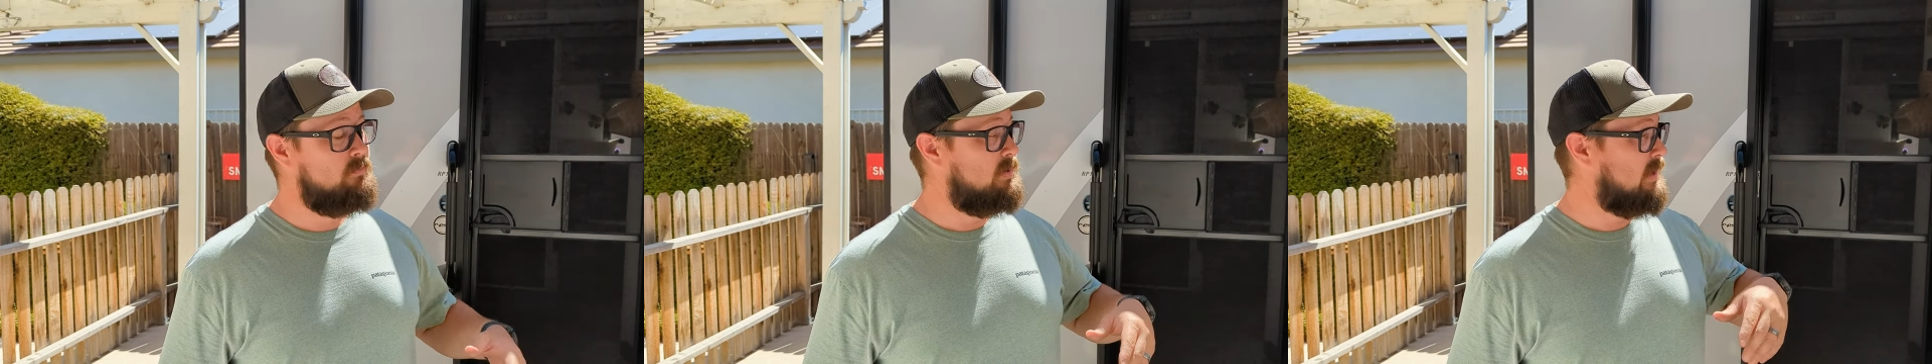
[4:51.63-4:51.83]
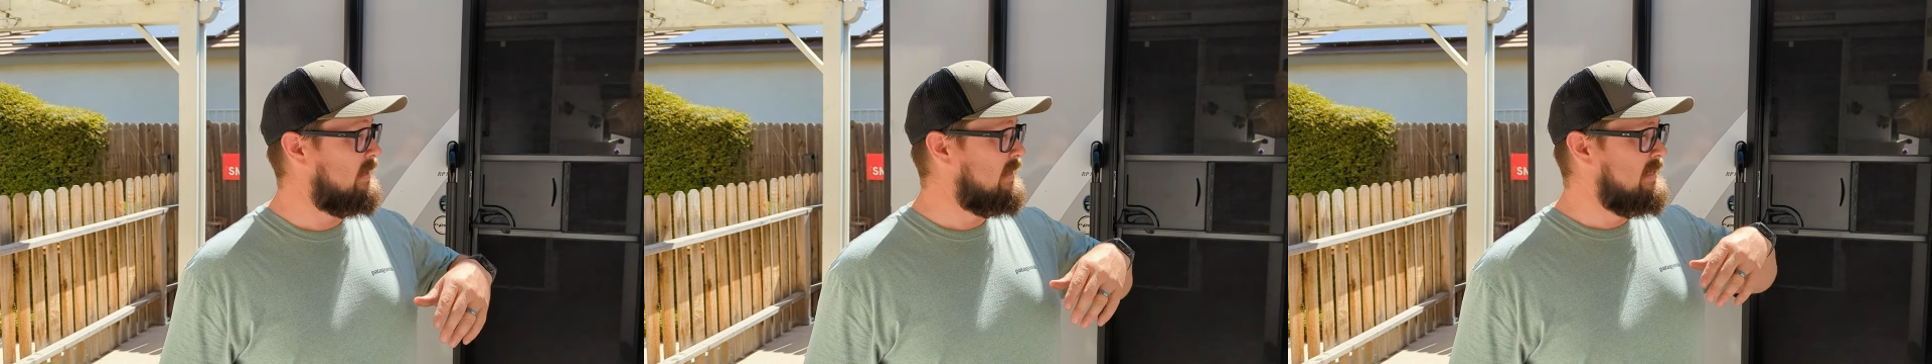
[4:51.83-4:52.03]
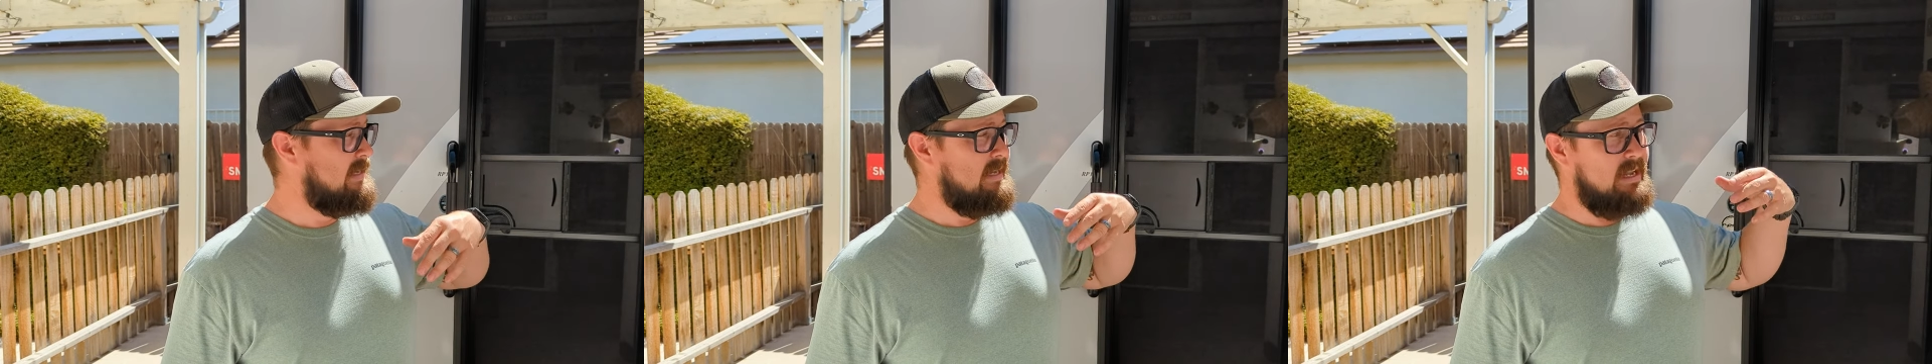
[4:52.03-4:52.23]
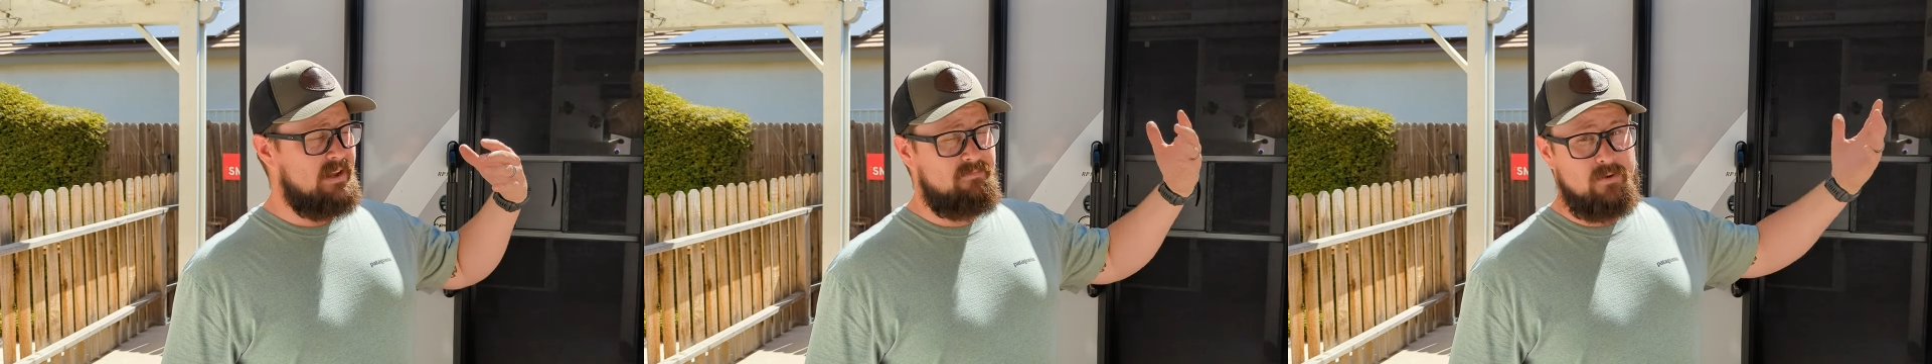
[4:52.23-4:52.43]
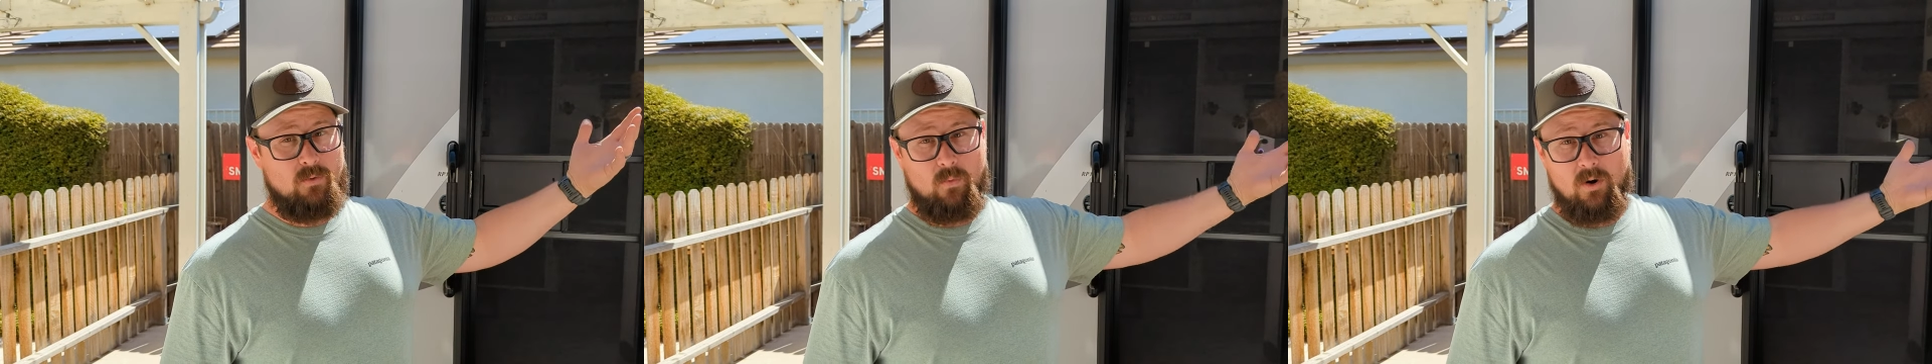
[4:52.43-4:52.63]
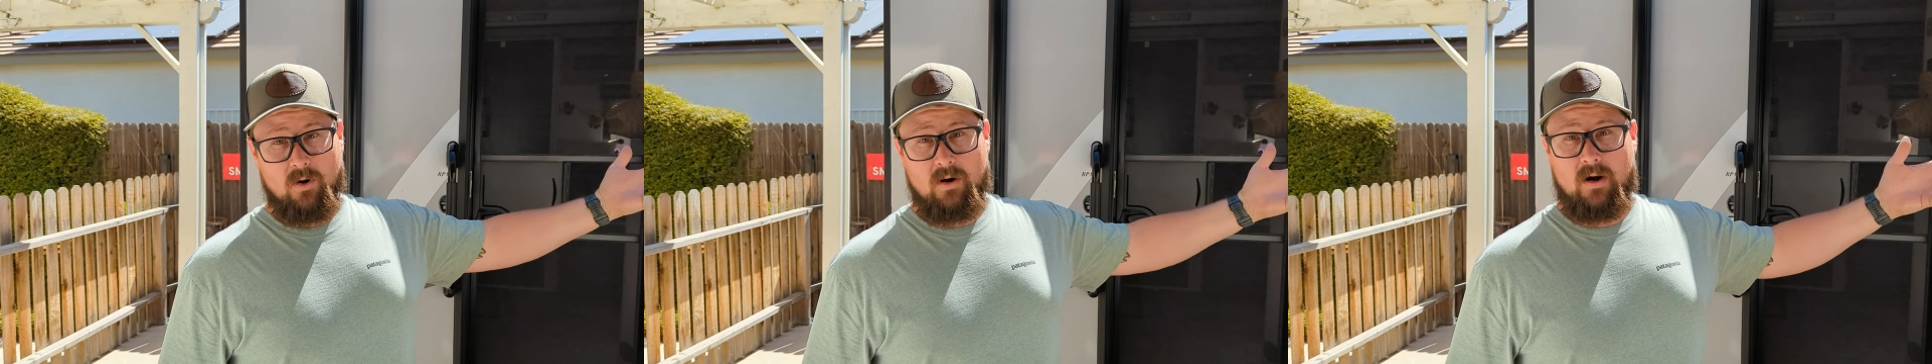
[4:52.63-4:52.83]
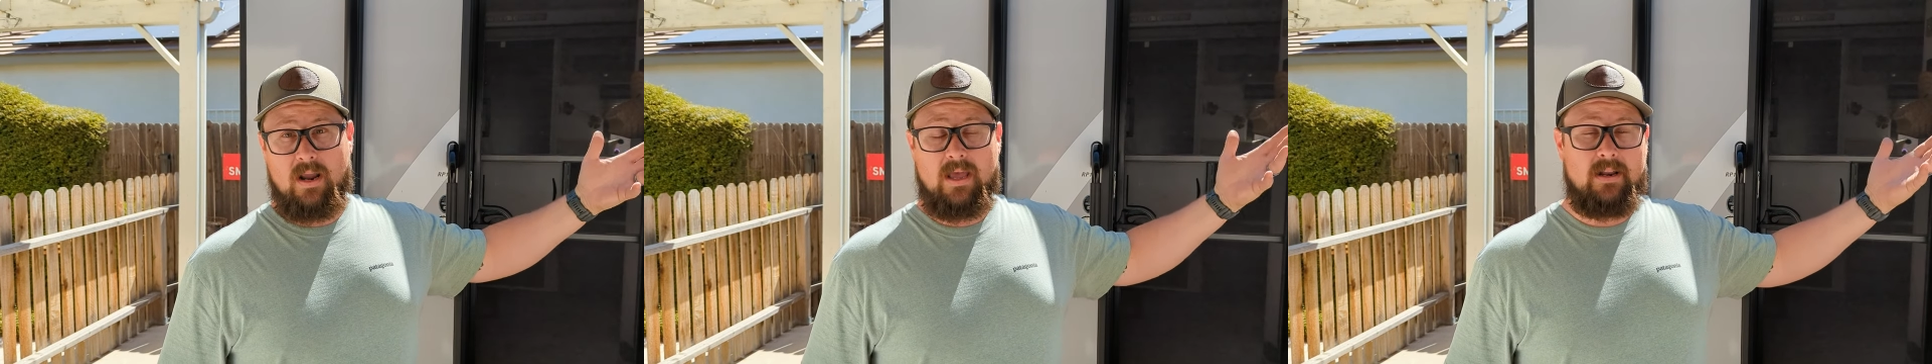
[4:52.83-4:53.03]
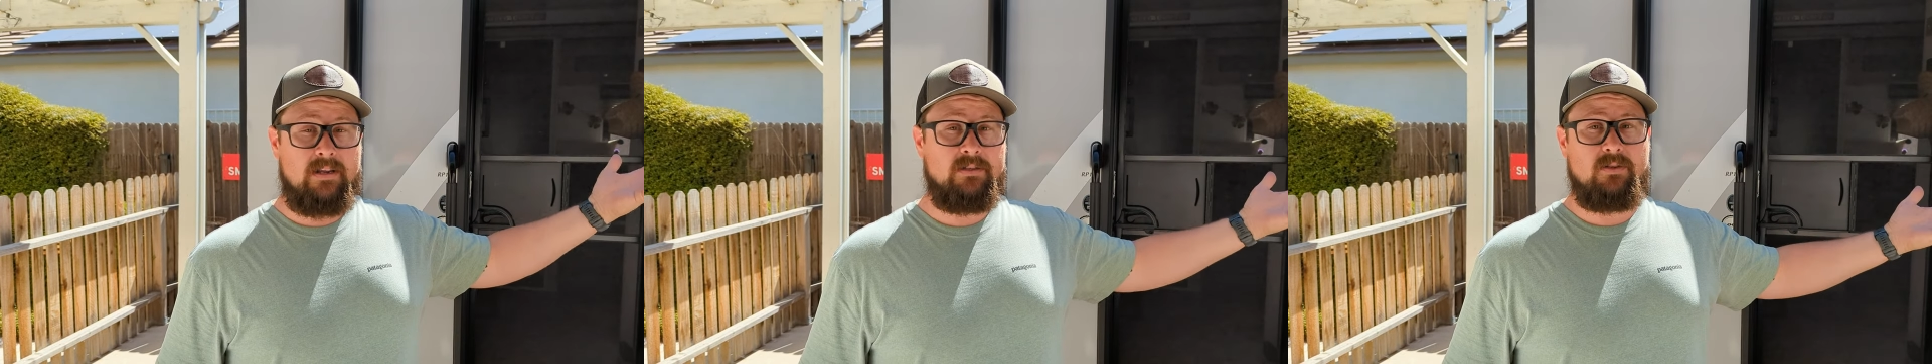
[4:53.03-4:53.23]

But if you were heading